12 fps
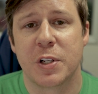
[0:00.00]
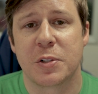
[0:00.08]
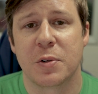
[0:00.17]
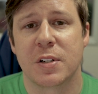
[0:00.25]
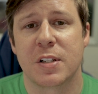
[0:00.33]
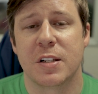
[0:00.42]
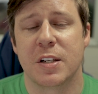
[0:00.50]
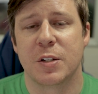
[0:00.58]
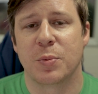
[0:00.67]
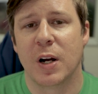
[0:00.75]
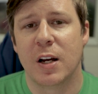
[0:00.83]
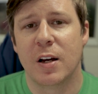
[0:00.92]
resources
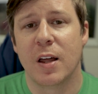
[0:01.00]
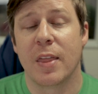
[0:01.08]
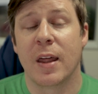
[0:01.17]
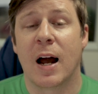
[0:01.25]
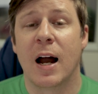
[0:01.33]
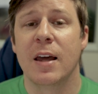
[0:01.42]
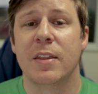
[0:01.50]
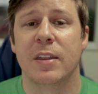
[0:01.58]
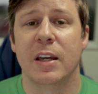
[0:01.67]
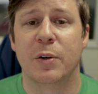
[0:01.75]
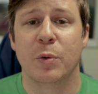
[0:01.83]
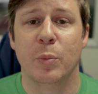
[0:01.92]
as well that I
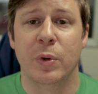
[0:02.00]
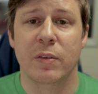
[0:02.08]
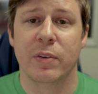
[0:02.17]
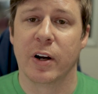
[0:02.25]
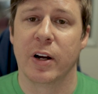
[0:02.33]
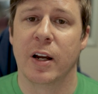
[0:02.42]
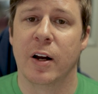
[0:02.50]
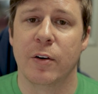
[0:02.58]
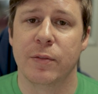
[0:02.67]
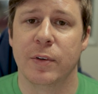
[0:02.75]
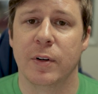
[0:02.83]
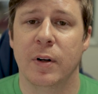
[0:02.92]
think will be very
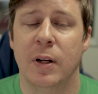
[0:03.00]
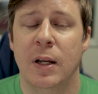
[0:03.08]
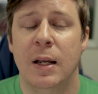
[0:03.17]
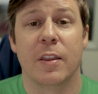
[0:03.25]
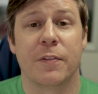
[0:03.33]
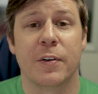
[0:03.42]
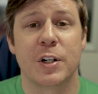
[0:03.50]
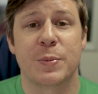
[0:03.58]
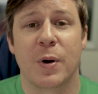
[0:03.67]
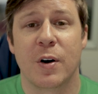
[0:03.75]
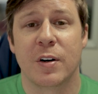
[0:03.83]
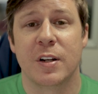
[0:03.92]
helpful. The
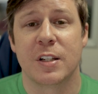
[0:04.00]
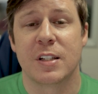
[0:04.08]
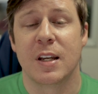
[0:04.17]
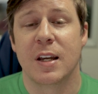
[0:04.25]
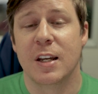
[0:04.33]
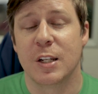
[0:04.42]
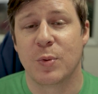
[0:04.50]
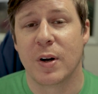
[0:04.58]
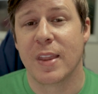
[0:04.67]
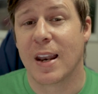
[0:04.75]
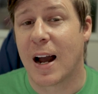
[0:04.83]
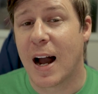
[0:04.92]
first bonus is
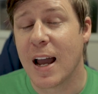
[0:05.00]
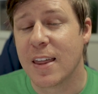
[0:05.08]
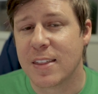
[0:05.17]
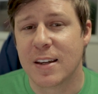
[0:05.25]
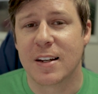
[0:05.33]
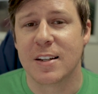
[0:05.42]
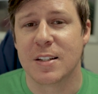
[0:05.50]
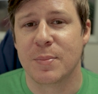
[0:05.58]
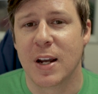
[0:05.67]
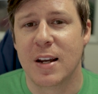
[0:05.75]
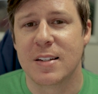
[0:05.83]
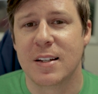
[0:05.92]
one that I think is
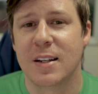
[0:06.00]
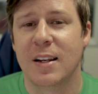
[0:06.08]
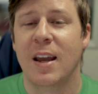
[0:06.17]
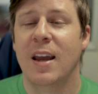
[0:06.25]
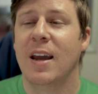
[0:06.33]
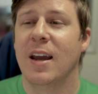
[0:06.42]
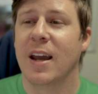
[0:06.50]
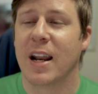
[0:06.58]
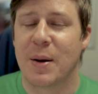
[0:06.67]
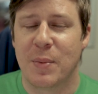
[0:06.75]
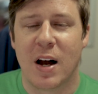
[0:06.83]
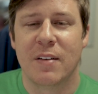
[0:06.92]
amazing,
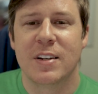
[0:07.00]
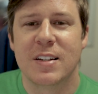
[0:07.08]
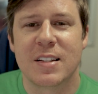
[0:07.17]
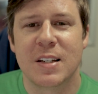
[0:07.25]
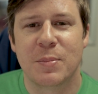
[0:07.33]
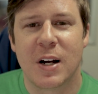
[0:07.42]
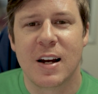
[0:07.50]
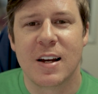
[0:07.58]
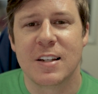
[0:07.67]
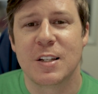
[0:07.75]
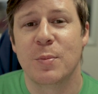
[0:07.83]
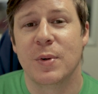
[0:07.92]
and I'm obviously
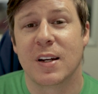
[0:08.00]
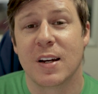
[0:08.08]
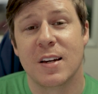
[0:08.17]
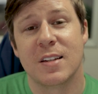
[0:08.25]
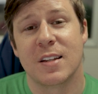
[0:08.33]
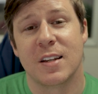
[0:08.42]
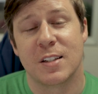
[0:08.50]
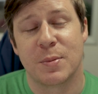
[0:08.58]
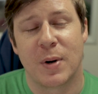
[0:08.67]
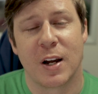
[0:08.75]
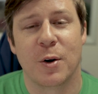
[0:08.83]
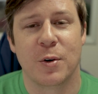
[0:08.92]
biased because
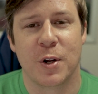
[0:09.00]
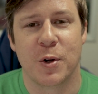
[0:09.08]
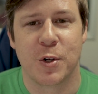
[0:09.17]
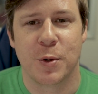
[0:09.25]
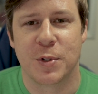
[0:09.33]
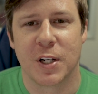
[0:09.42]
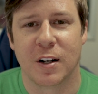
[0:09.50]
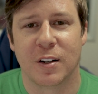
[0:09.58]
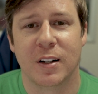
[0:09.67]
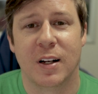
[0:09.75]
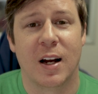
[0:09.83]
it's my own YouTube channel.